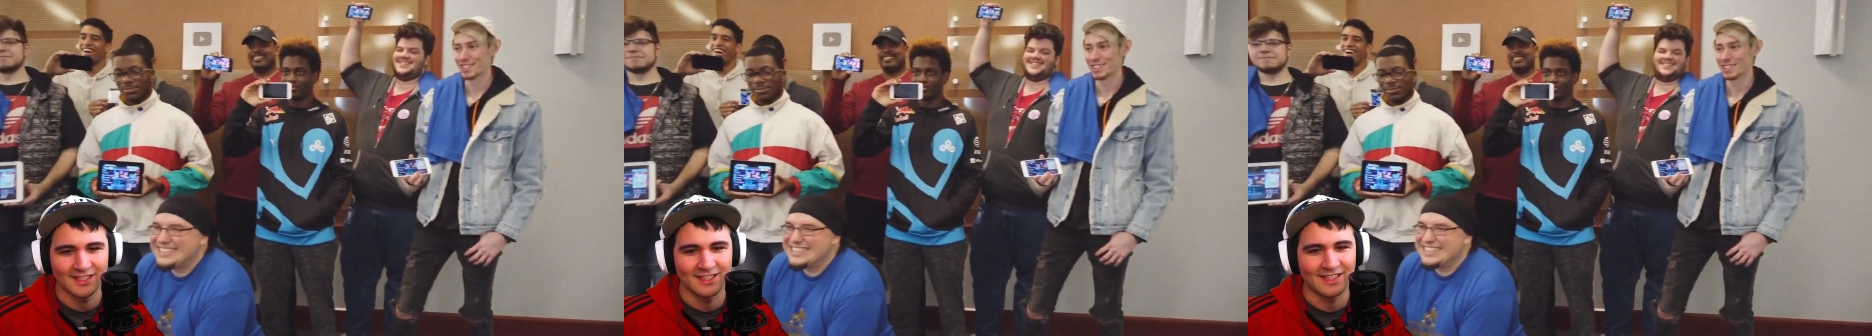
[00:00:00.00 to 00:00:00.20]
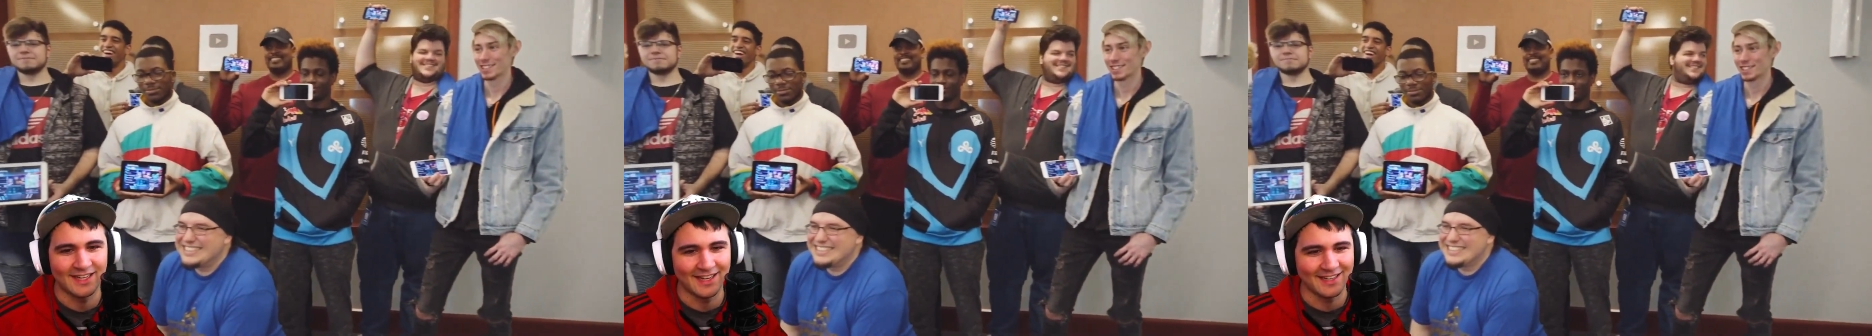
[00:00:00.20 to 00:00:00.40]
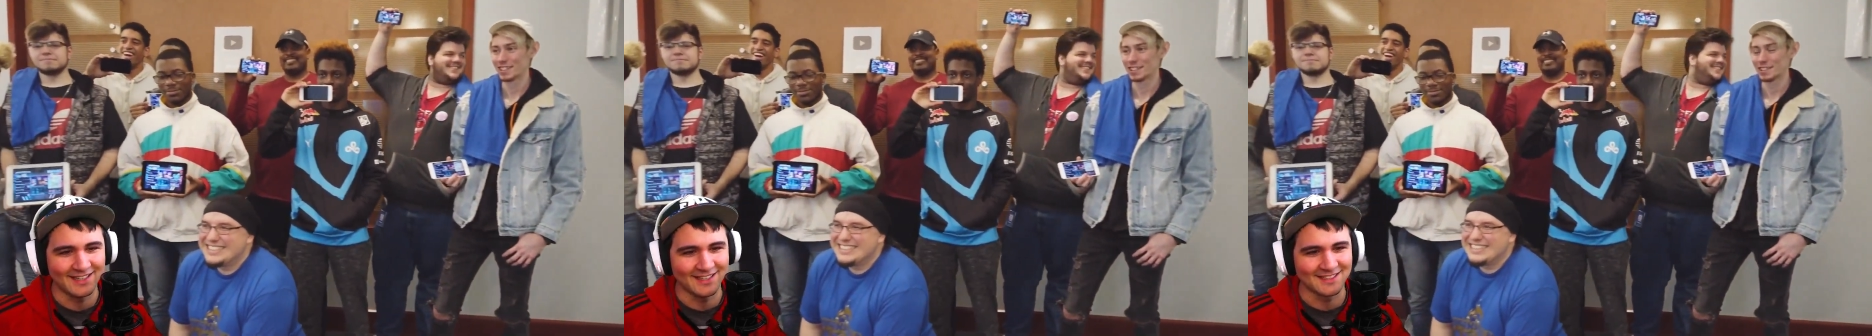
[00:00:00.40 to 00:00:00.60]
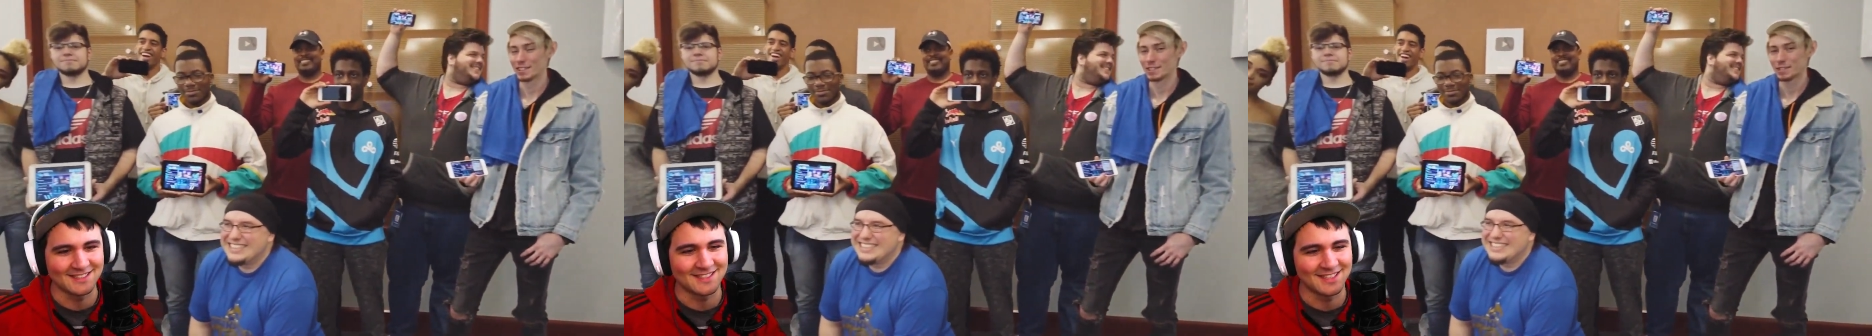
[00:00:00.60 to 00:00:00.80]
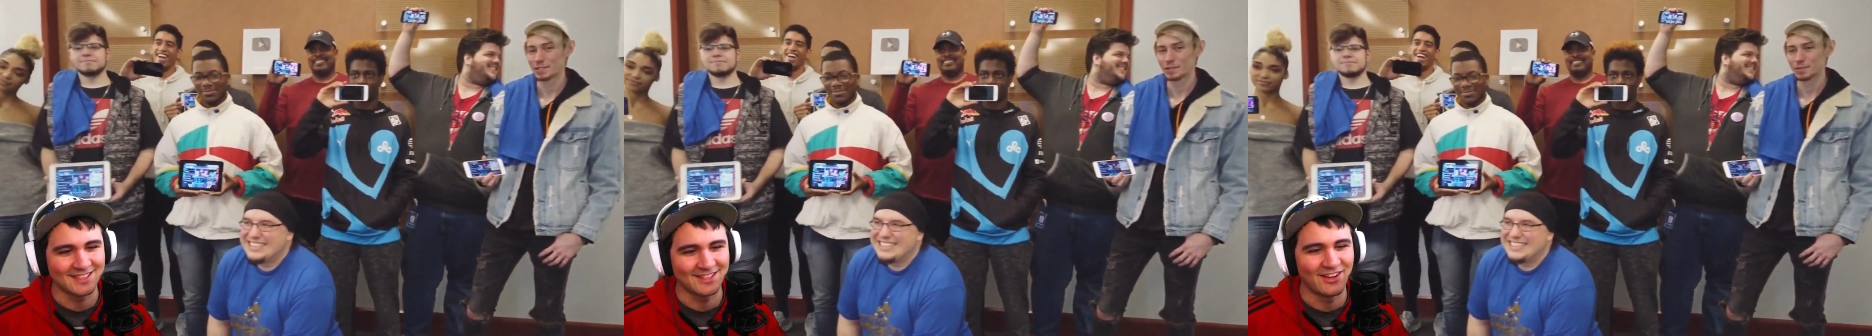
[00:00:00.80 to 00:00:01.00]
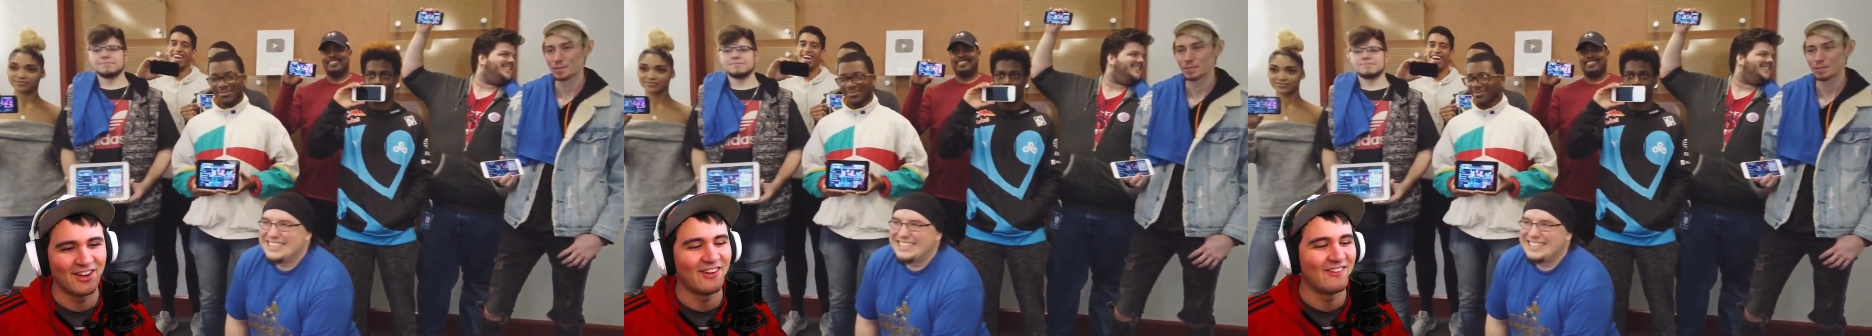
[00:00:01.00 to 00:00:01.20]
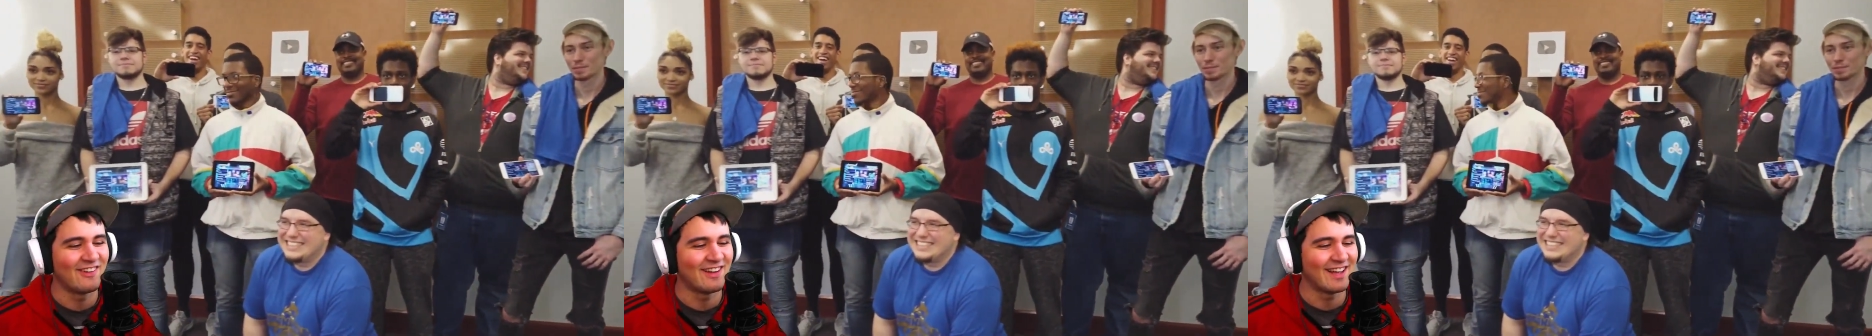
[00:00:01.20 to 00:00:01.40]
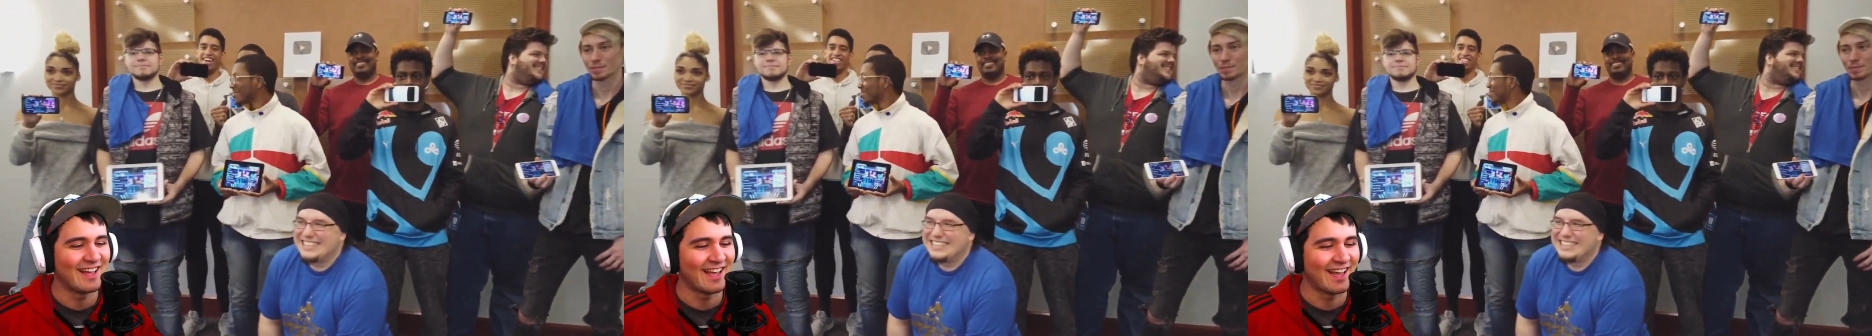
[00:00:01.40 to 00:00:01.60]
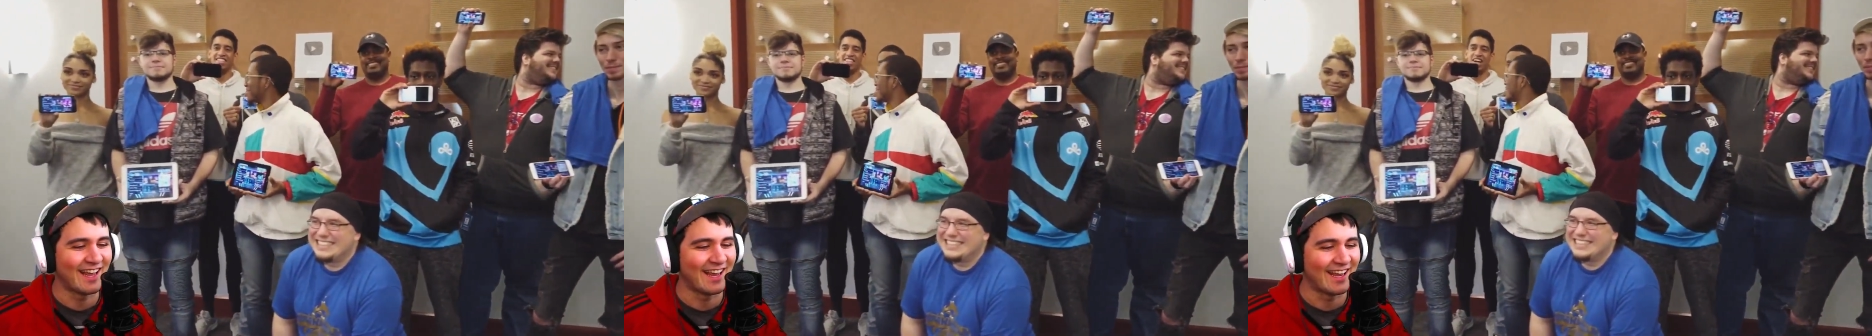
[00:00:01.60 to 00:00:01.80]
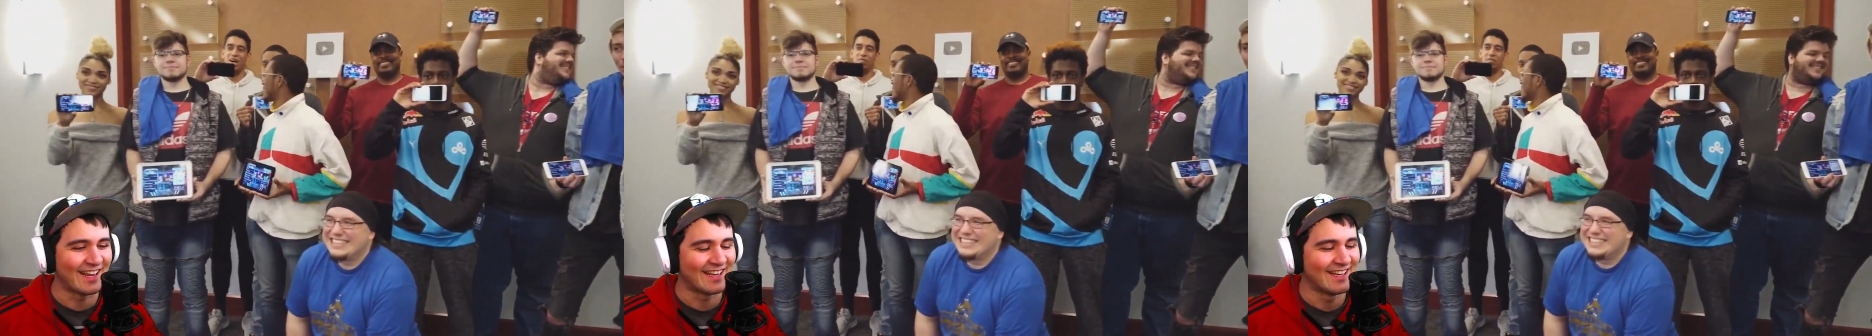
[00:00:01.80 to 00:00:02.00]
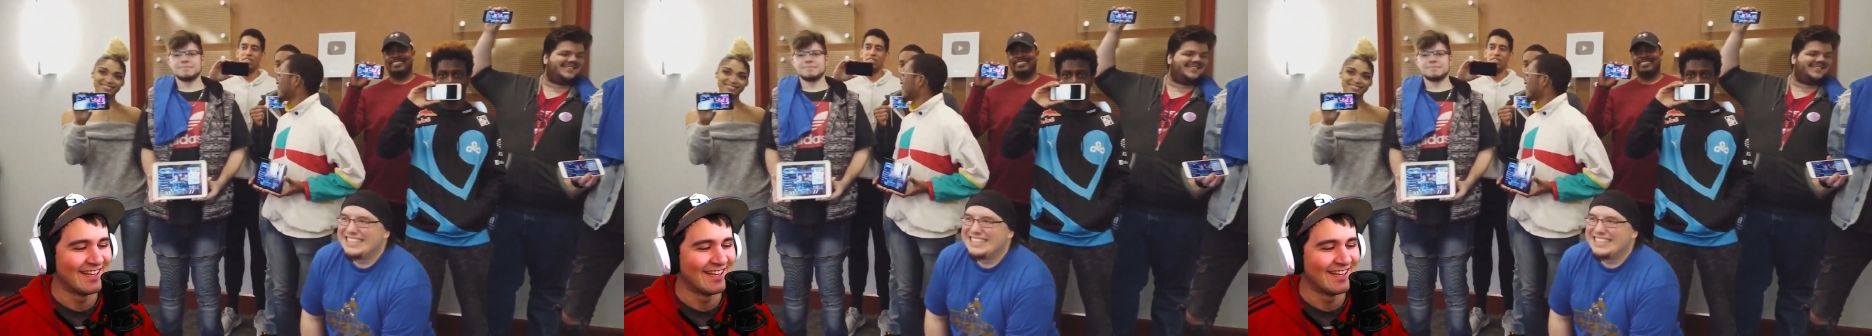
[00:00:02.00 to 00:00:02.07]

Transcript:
Speaker 1: Yeah, it is. No way.